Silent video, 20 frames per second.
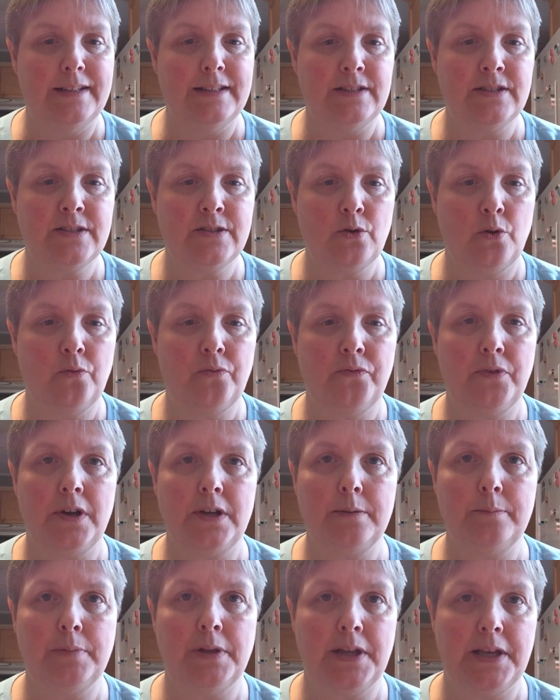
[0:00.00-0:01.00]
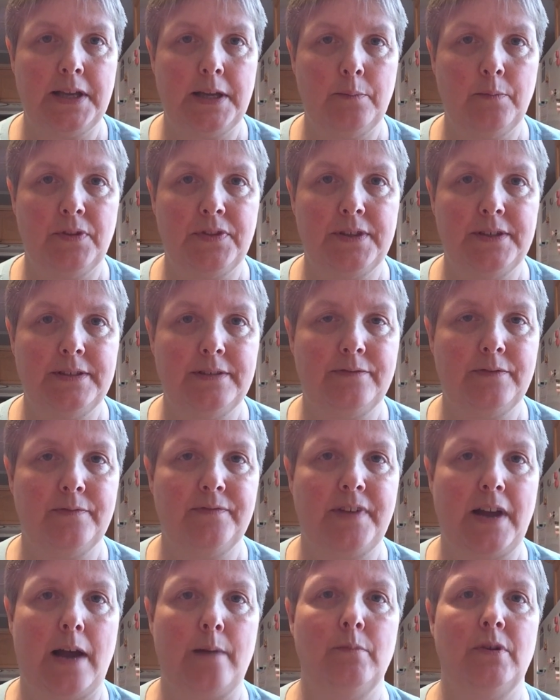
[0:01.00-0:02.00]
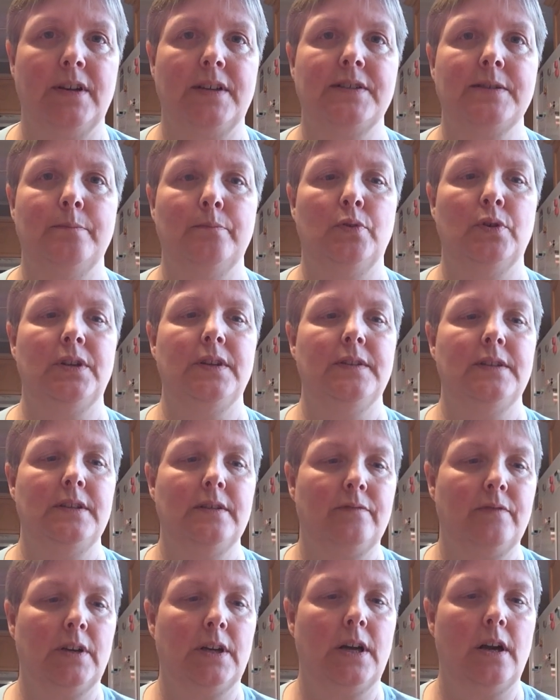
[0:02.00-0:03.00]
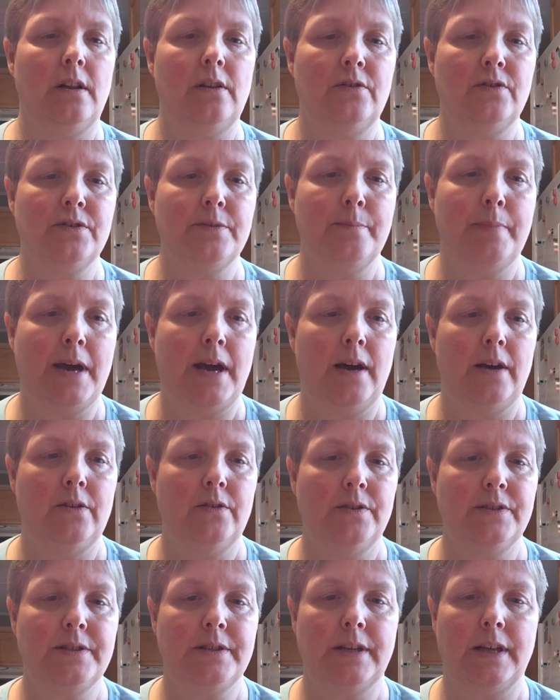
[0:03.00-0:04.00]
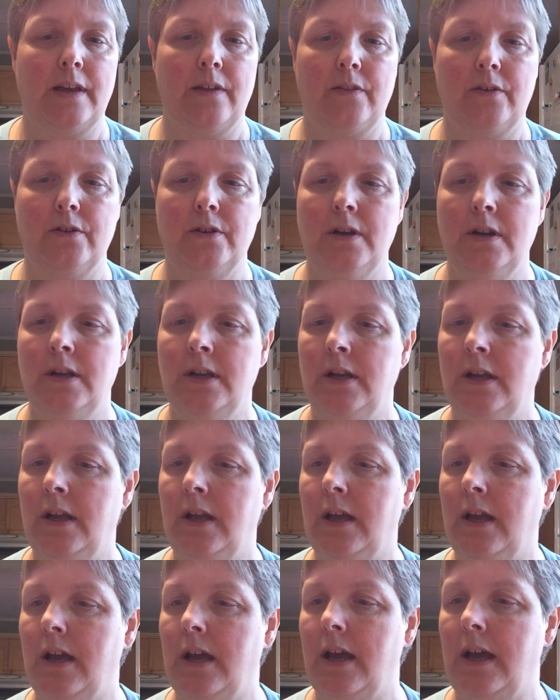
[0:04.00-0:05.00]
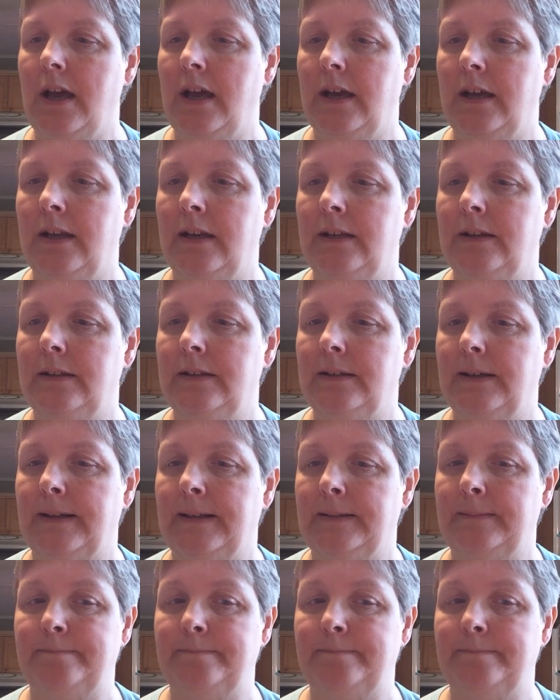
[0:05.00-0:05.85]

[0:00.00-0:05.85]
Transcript: It's so fun playing with the different fabrics and putting the different colors and patterns together. And